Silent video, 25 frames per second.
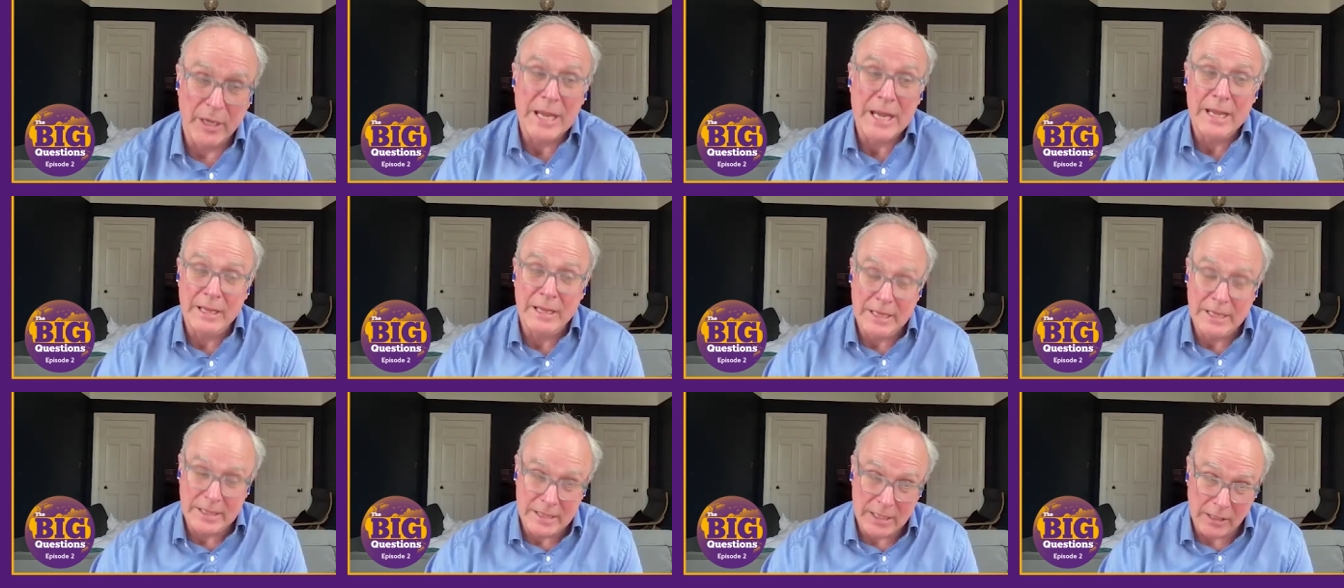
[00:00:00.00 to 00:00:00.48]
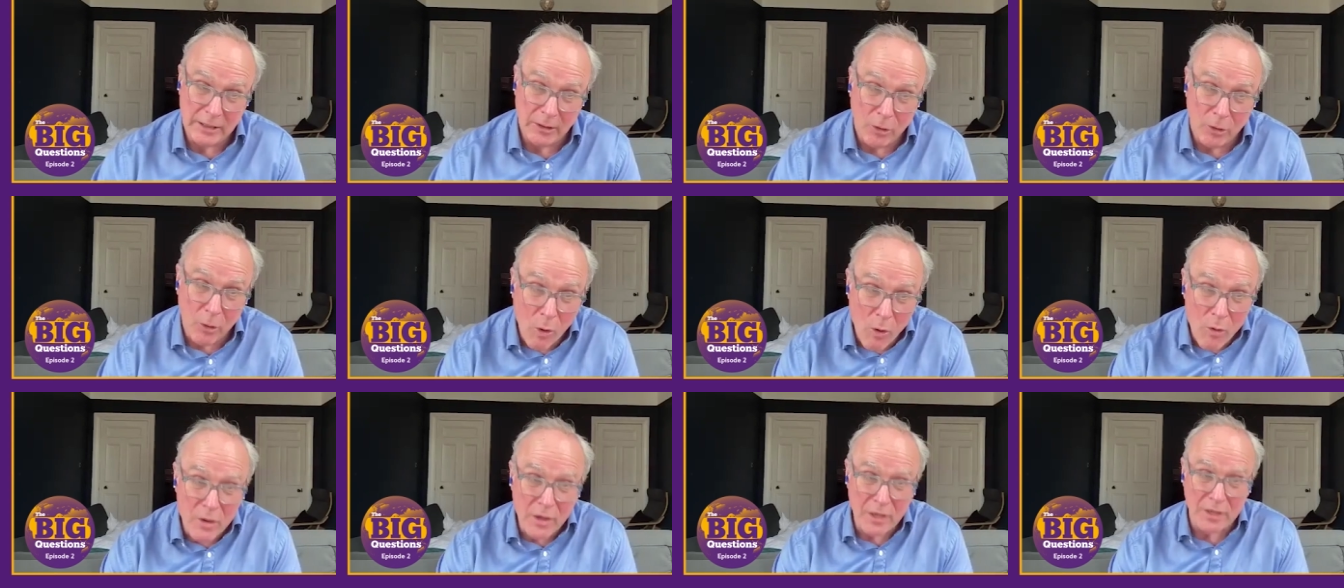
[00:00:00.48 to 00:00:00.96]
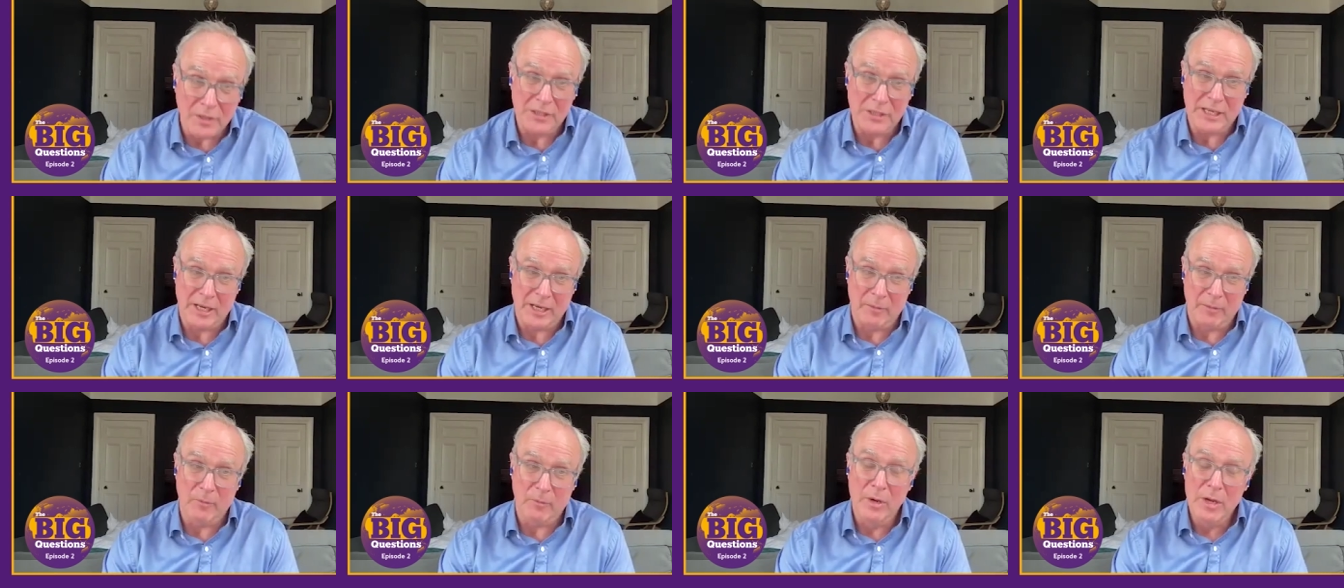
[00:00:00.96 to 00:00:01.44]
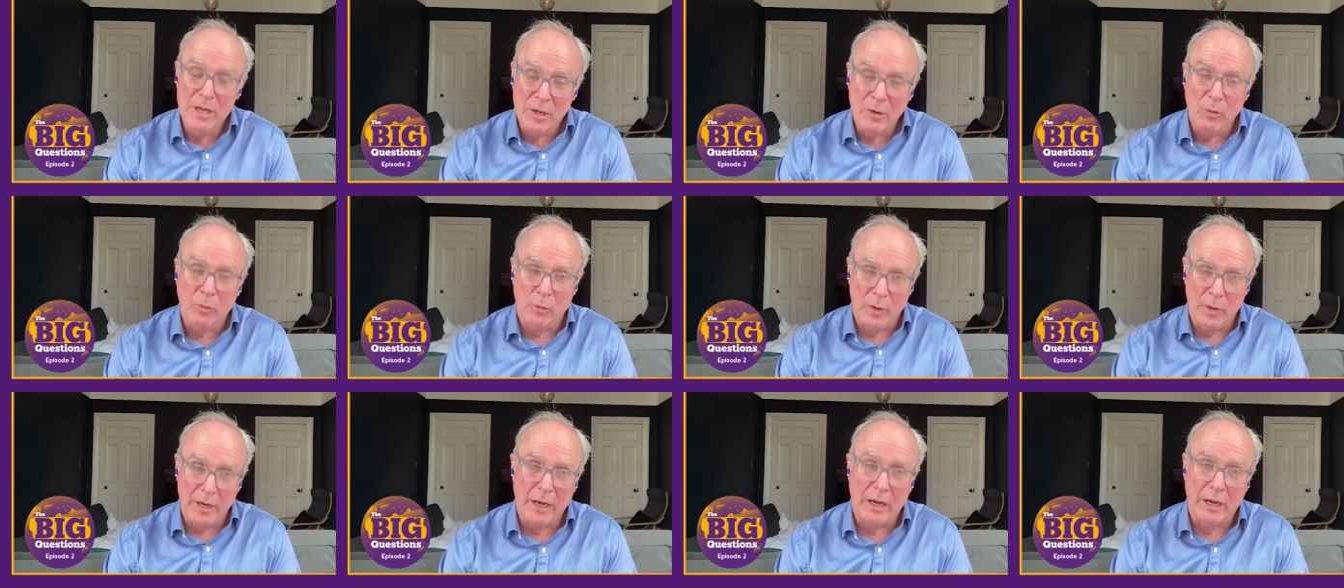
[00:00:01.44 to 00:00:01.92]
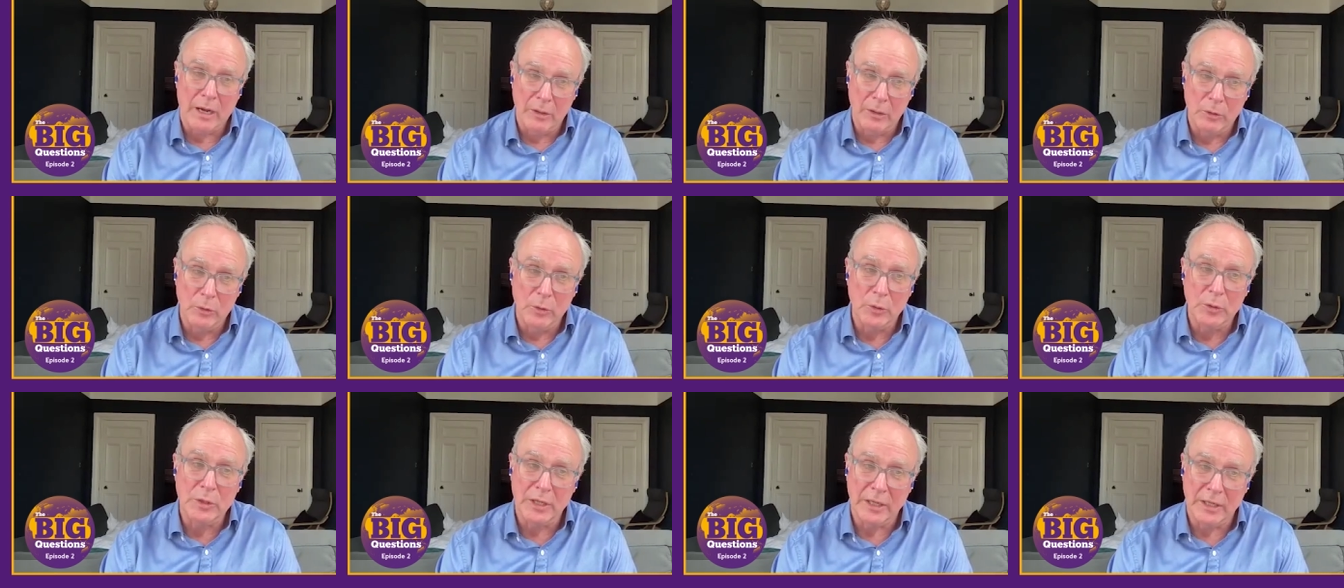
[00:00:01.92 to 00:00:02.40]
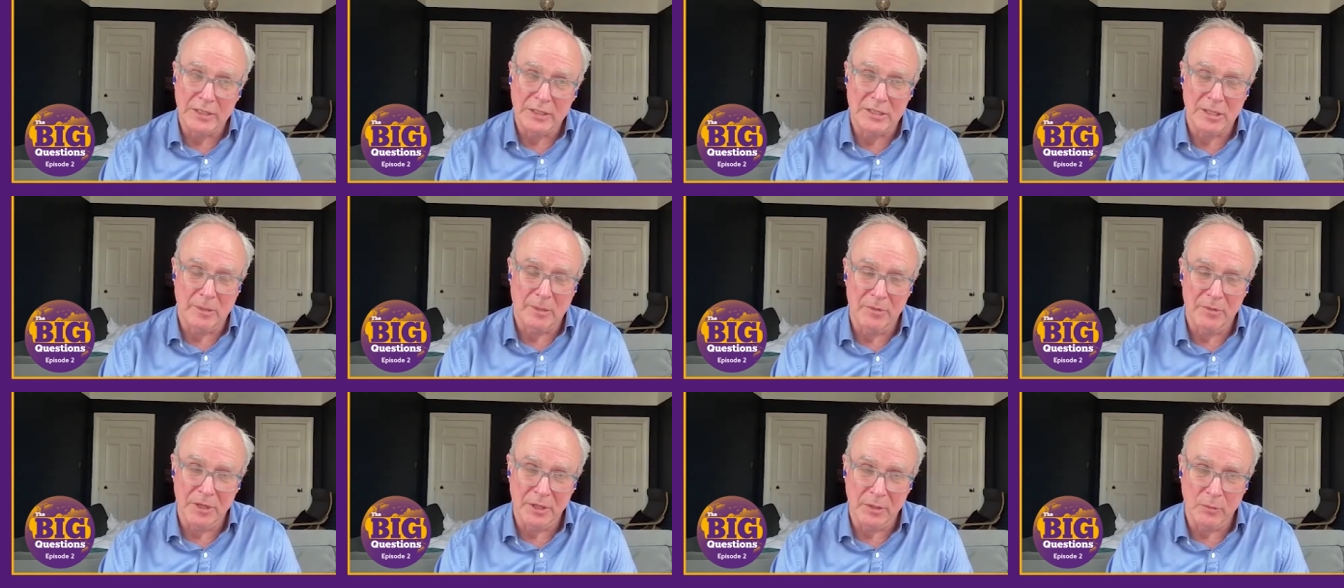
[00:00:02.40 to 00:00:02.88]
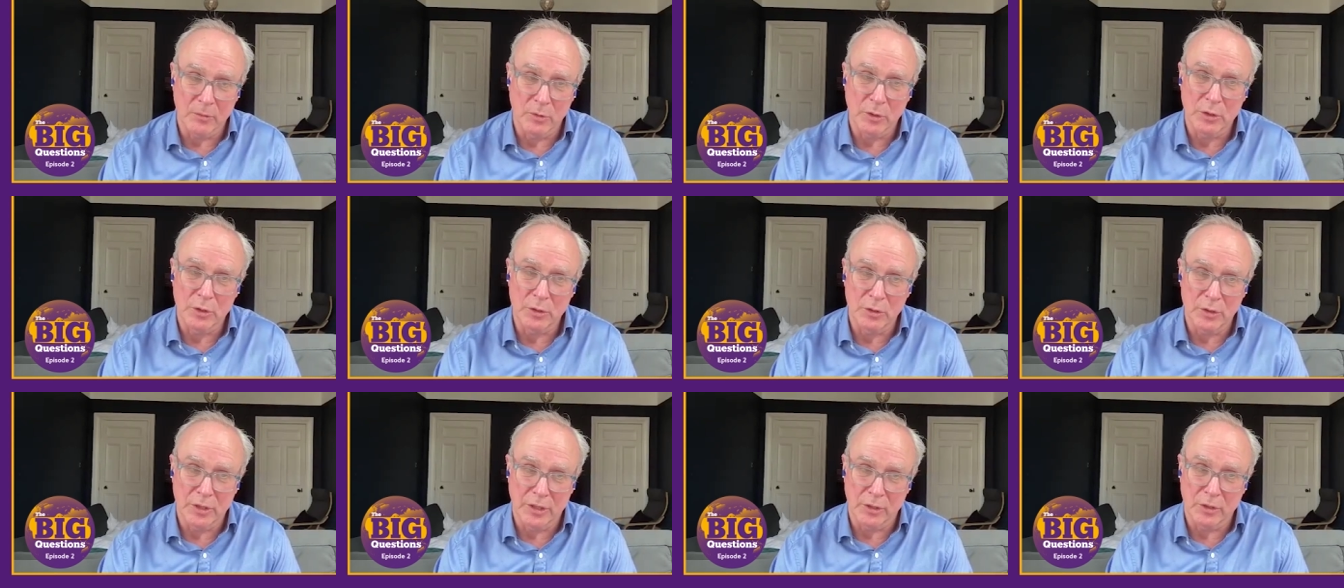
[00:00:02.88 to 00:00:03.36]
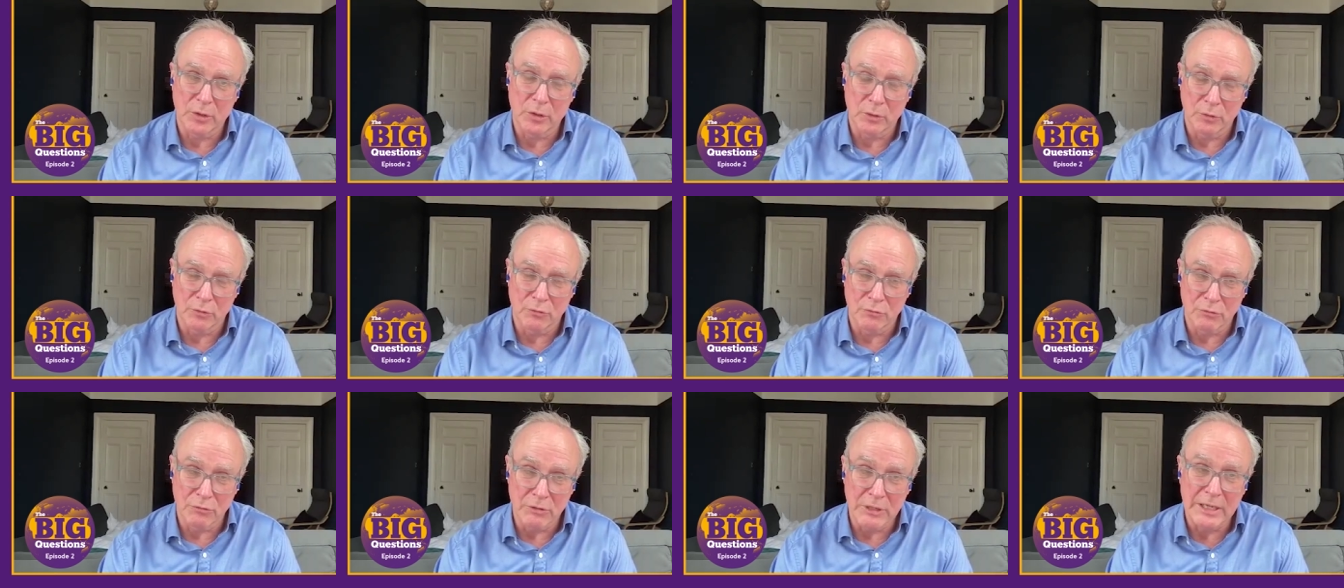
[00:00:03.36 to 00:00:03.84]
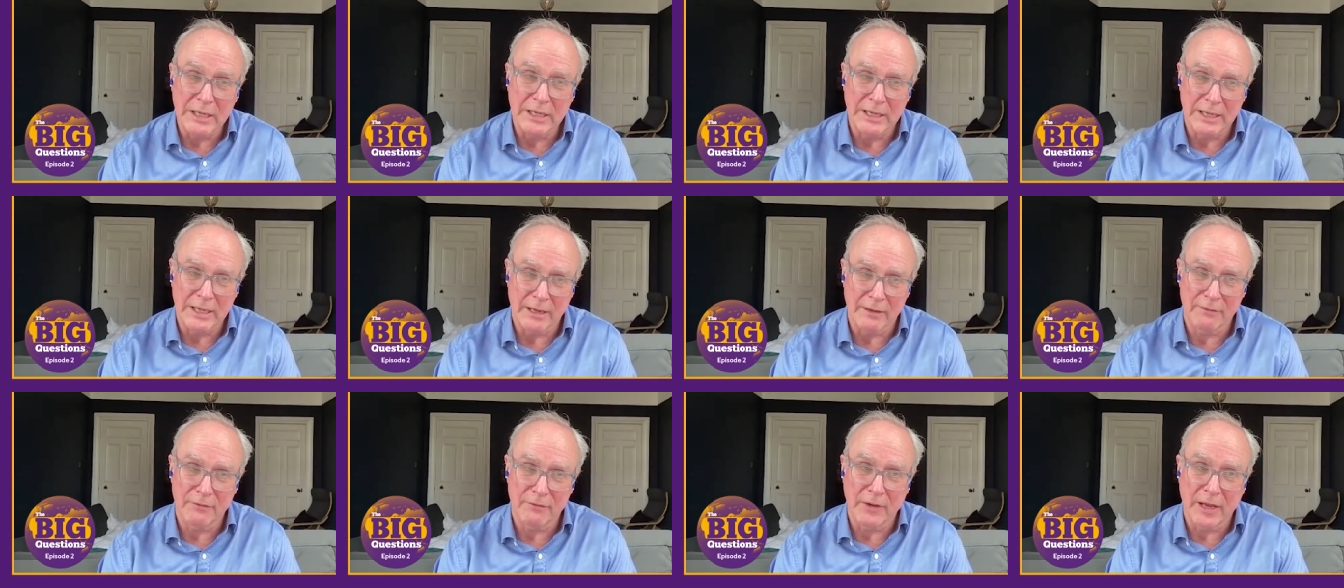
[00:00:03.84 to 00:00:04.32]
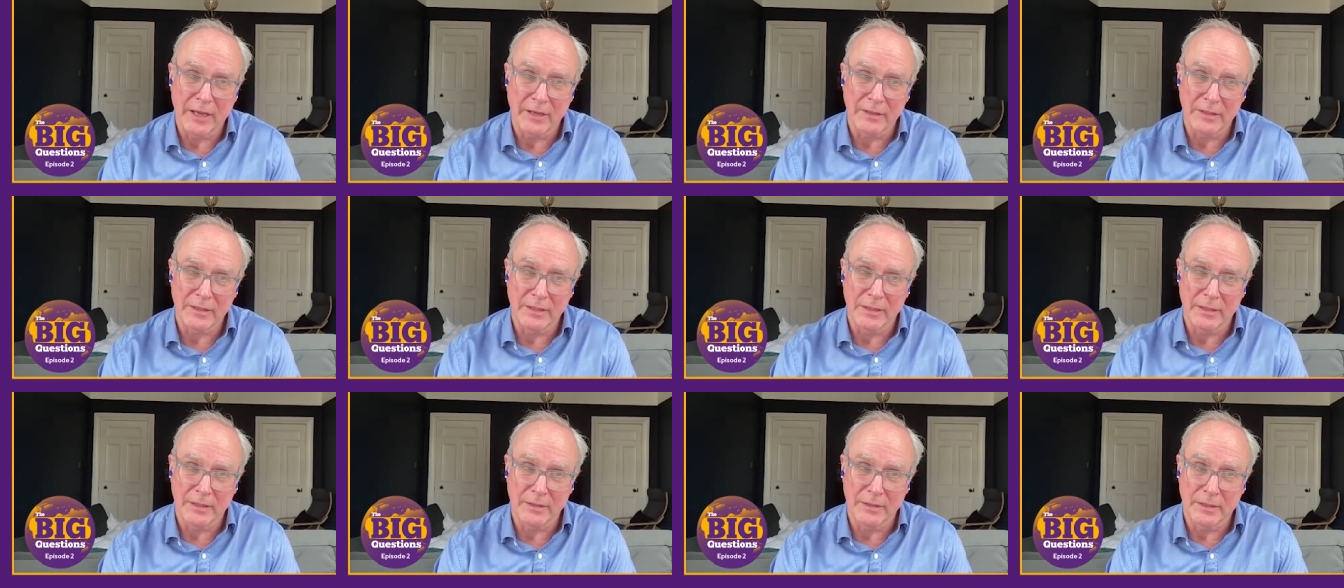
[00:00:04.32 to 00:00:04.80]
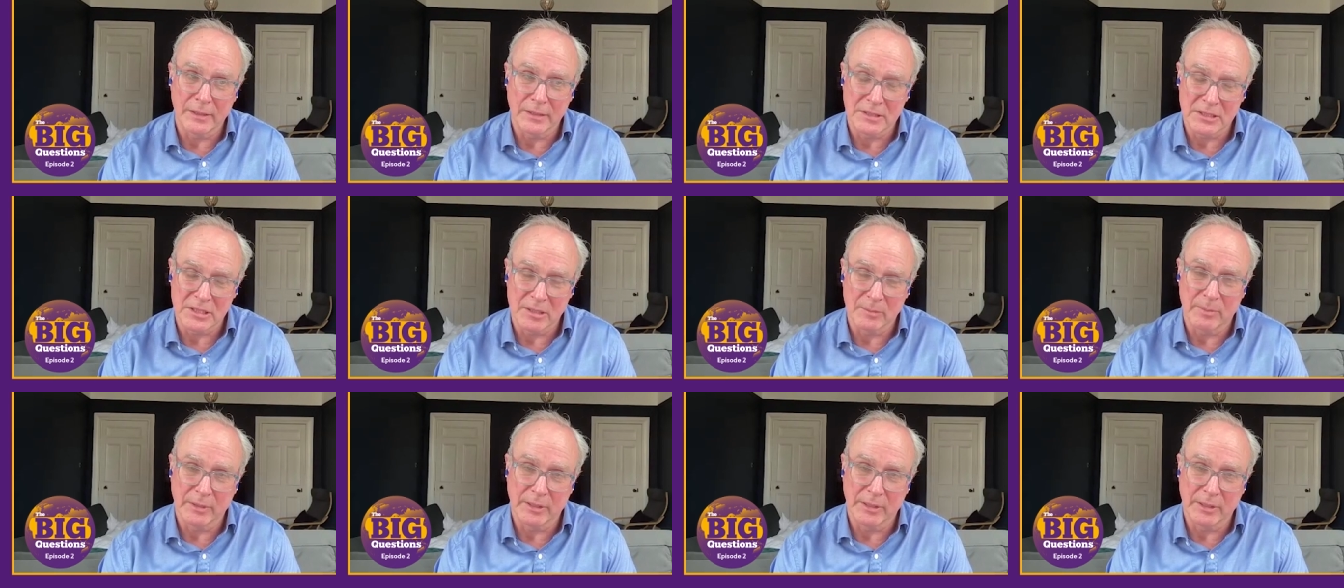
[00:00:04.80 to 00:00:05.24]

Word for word: where in the longer term we are looking at something that could really affect the,